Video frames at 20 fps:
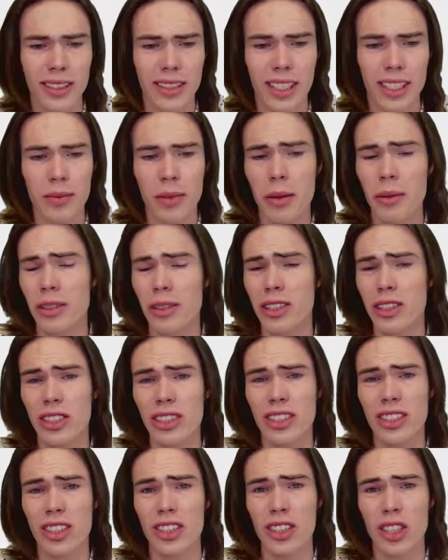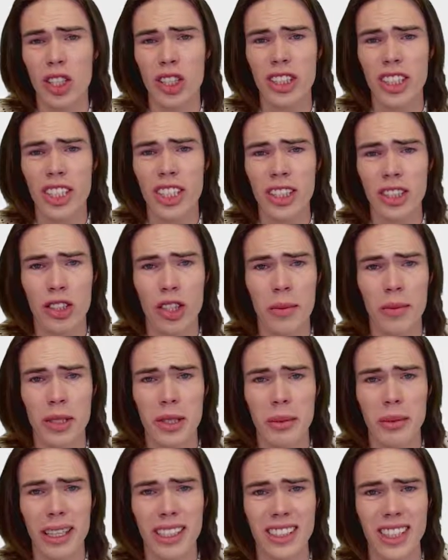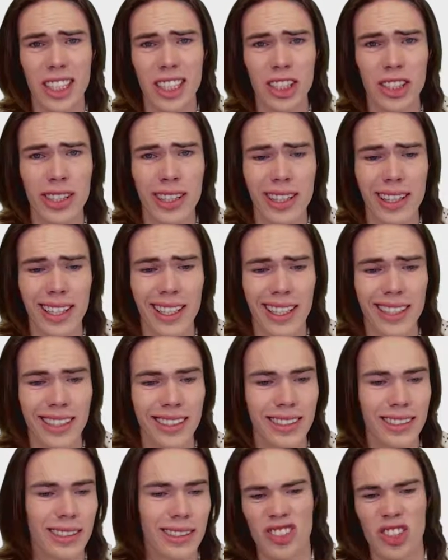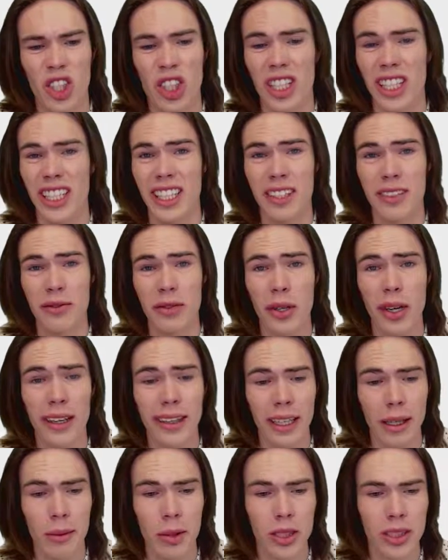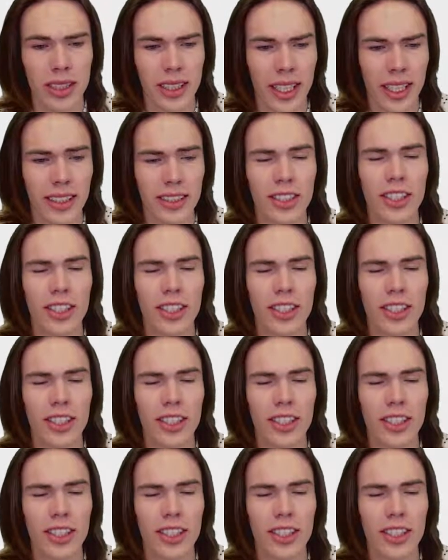pretty much just the search engine optimization things, not needed for our demo site.